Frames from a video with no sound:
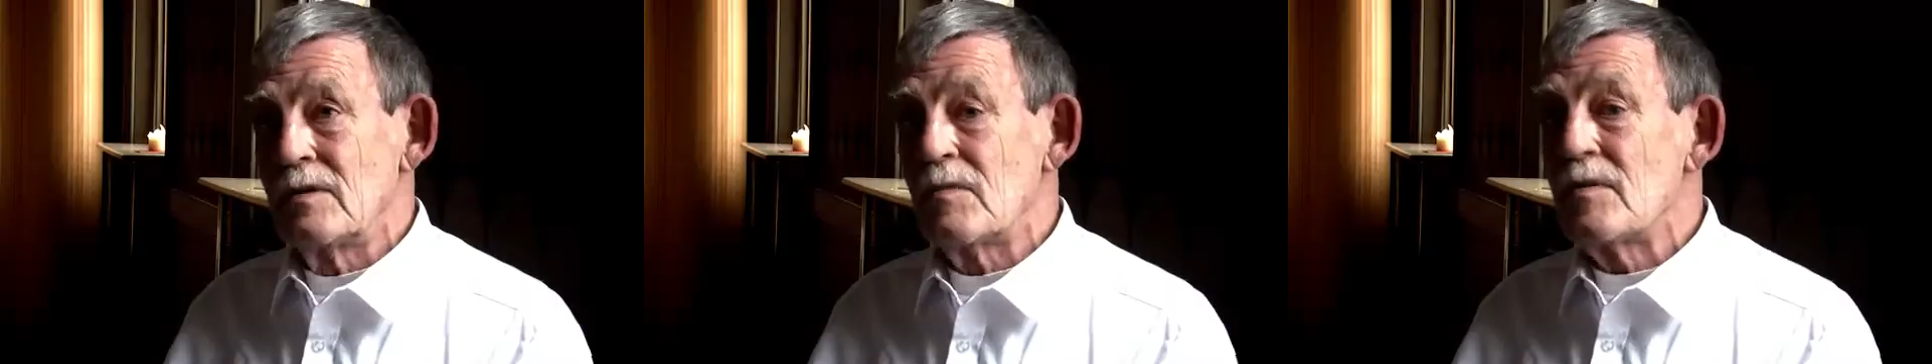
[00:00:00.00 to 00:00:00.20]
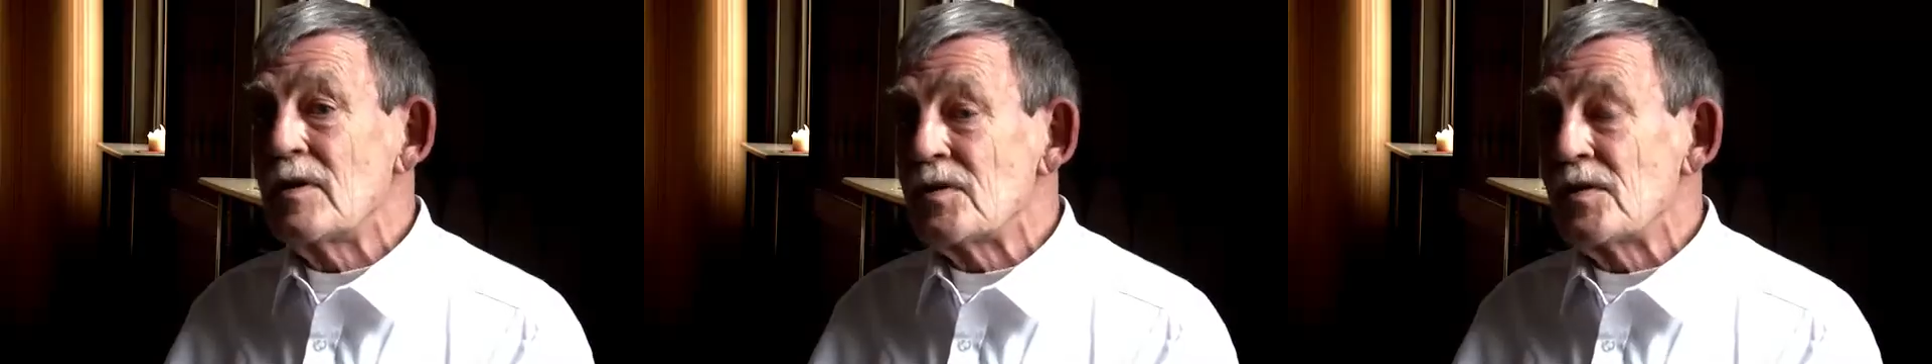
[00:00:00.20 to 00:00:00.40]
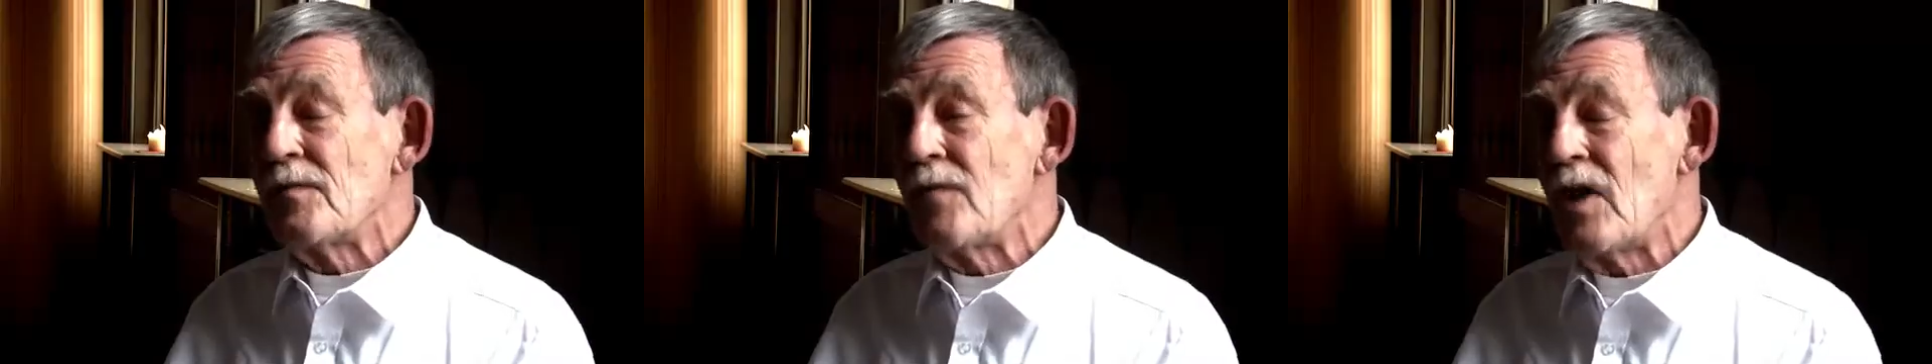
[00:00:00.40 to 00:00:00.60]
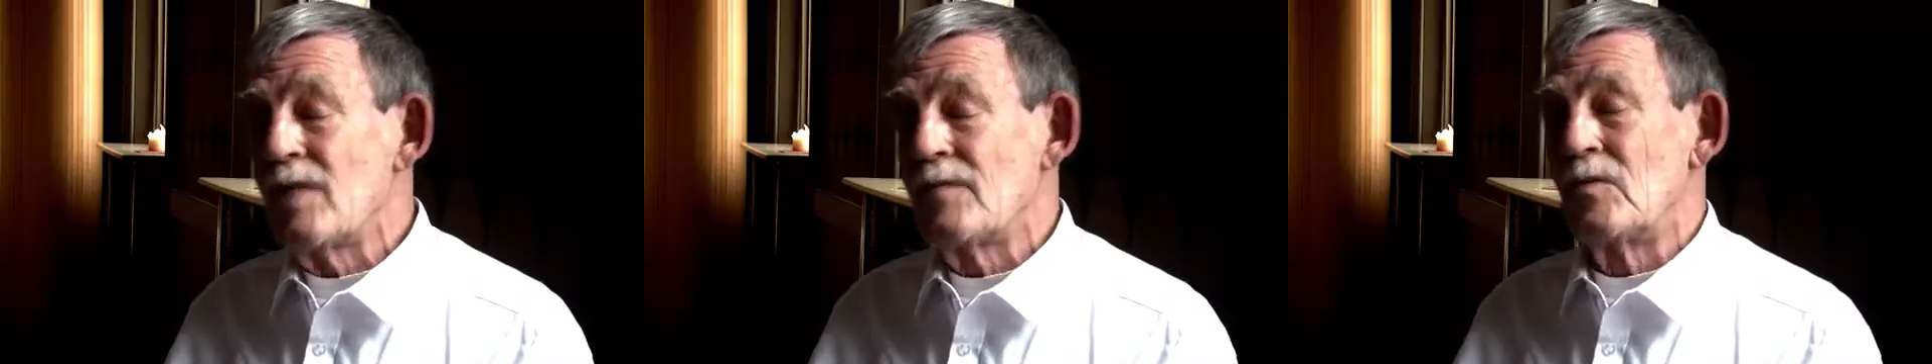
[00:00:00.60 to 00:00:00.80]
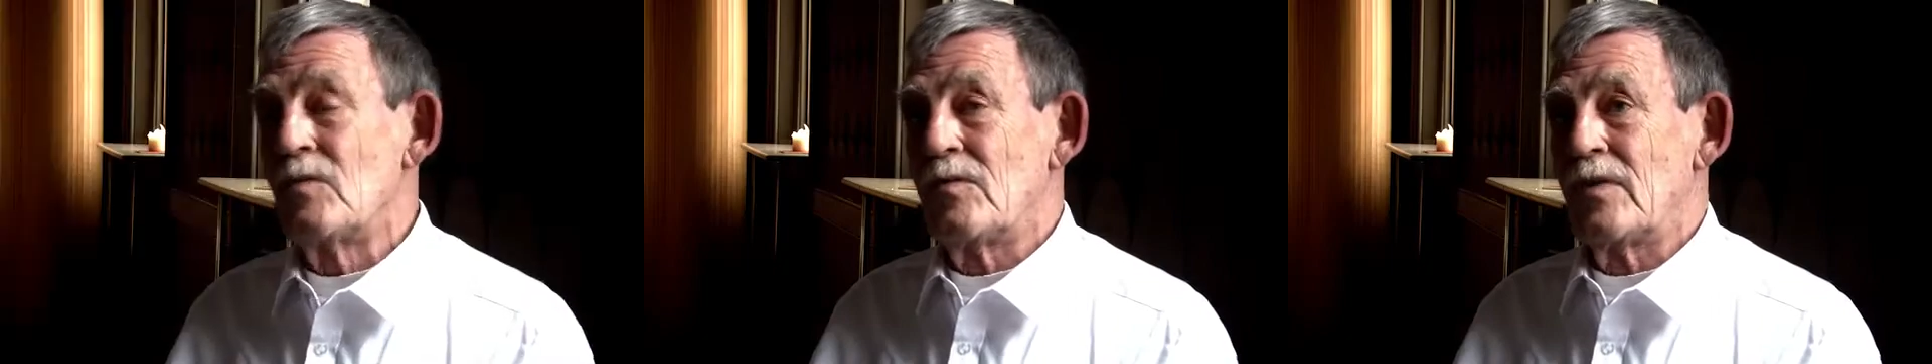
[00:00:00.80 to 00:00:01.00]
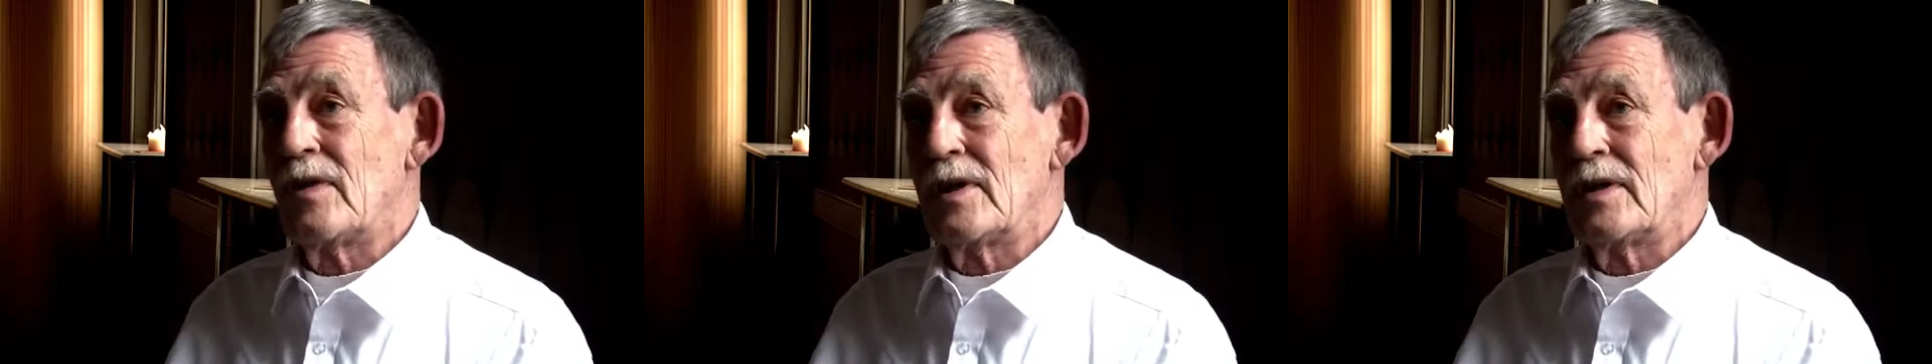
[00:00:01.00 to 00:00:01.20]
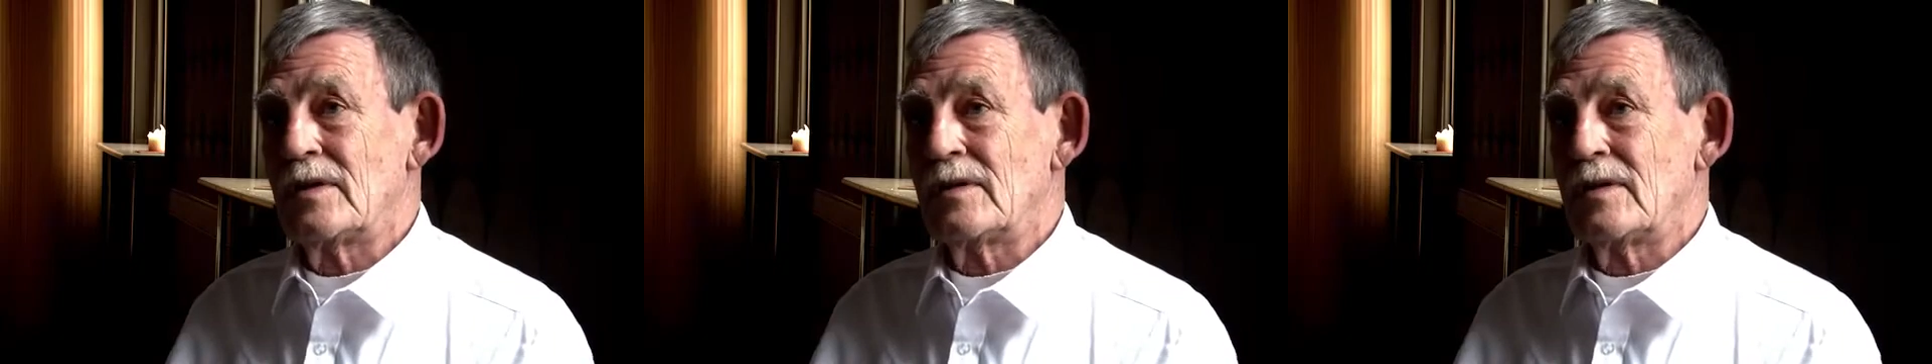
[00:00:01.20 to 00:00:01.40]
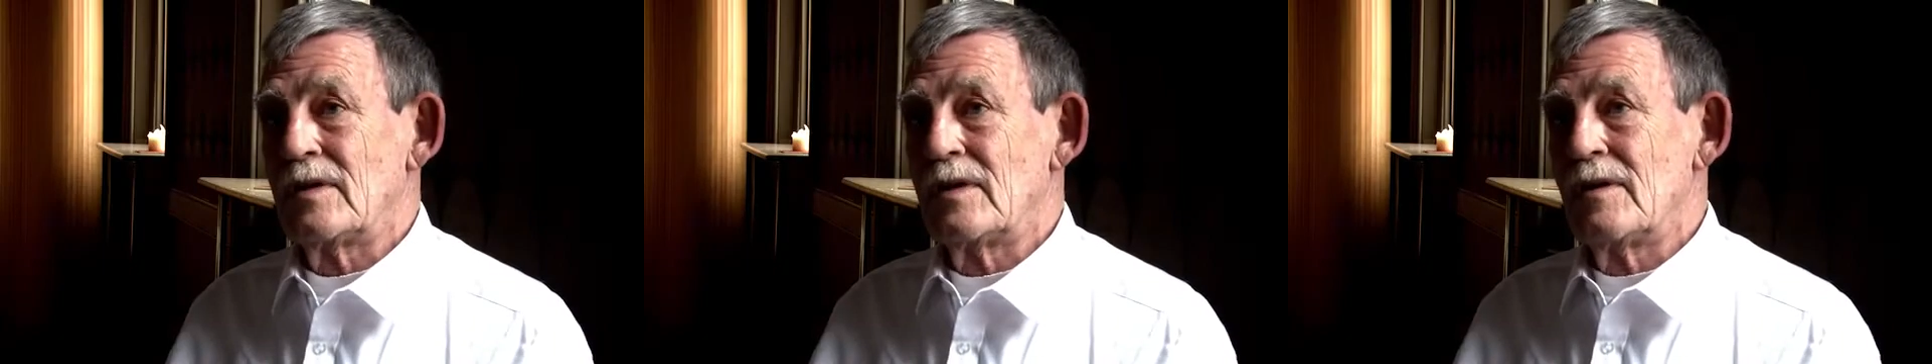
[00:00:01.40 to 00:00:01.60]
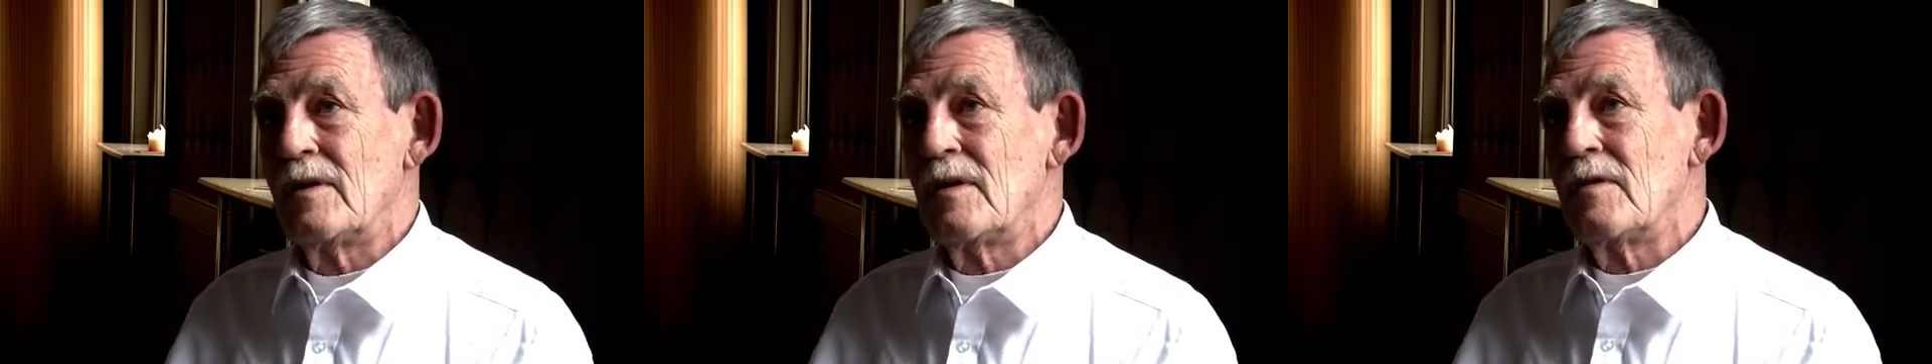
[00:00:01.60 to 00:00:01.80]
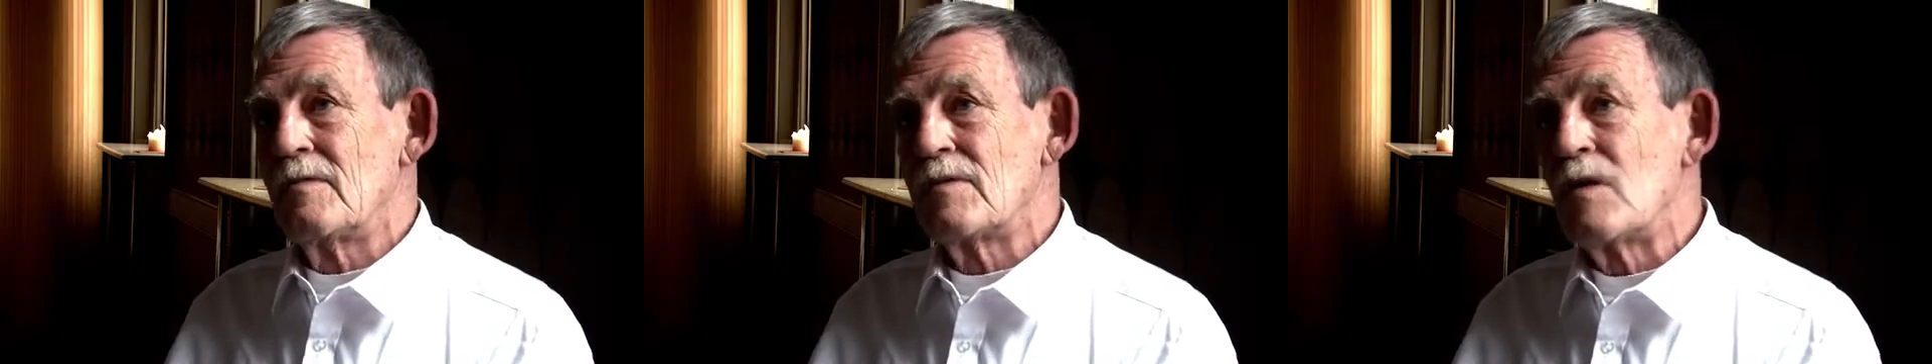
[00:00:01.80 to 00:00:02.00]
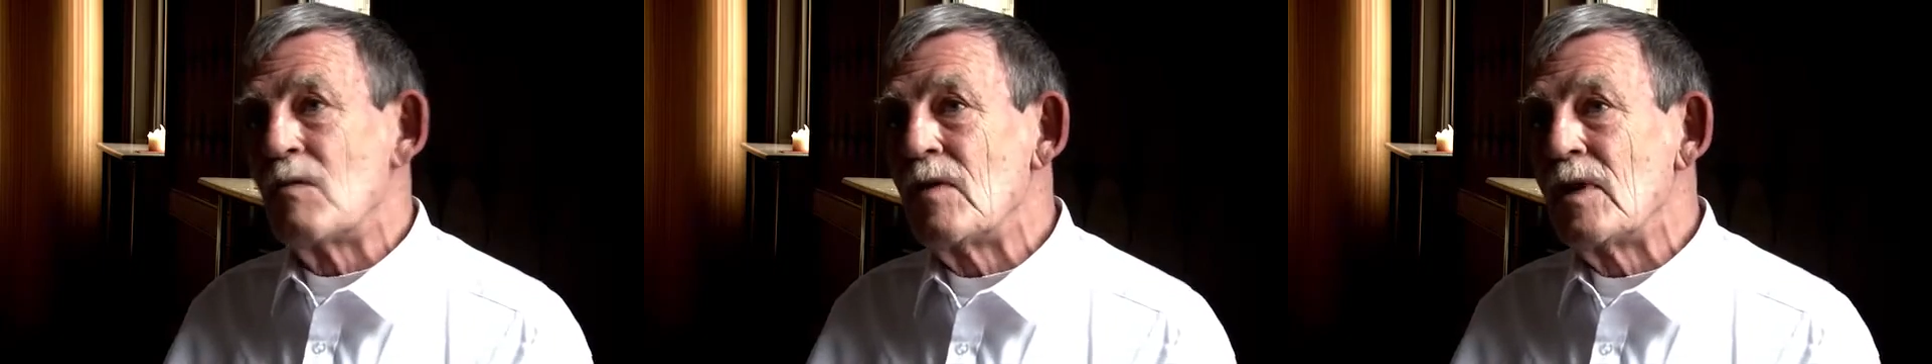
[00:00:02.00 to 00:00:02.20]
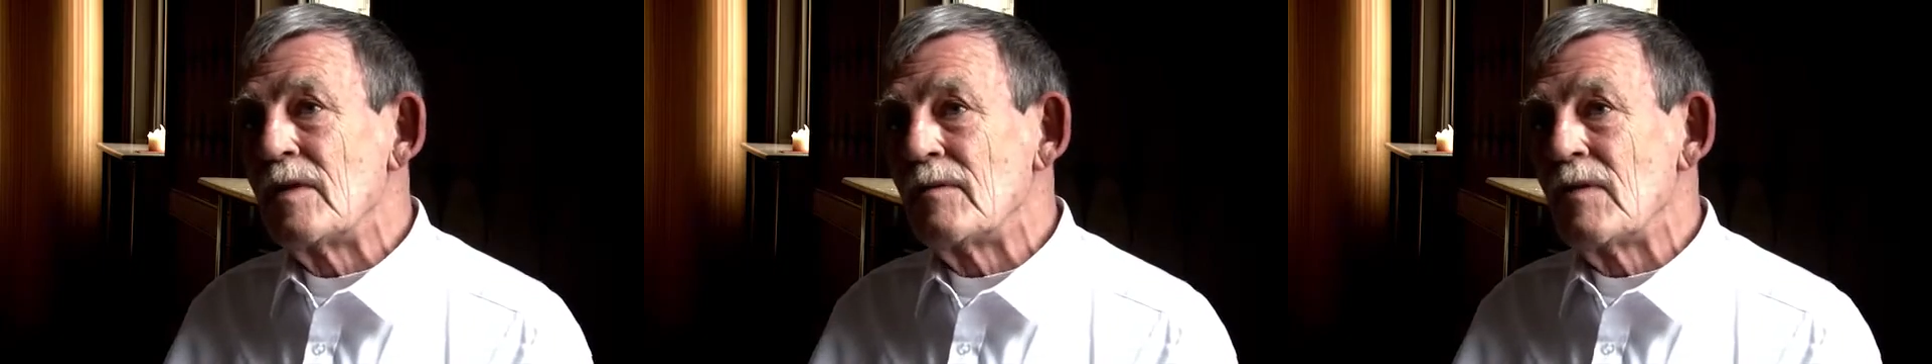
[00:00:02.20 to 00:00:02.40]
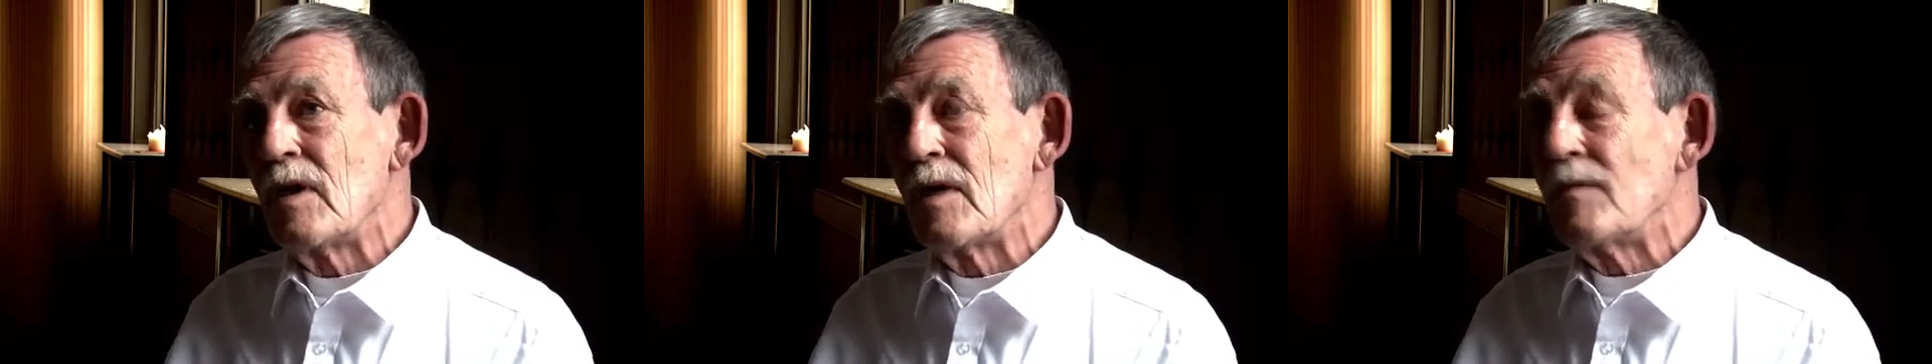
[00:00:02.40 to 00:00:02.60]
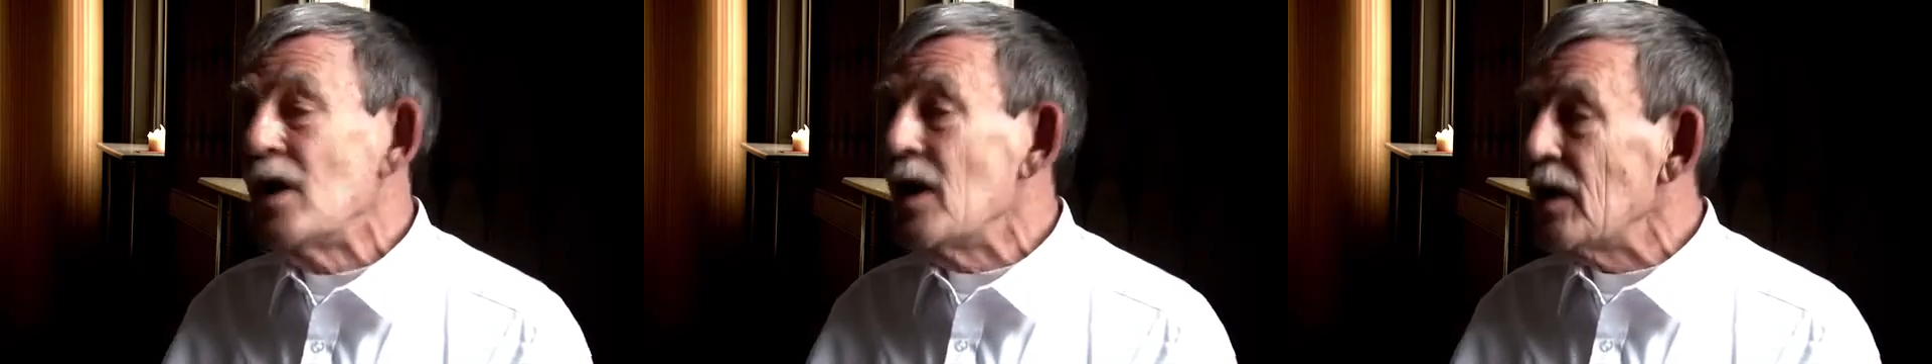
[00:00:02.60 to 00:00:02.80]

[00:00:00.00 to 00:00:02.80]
We're in a survival fight for our way of life.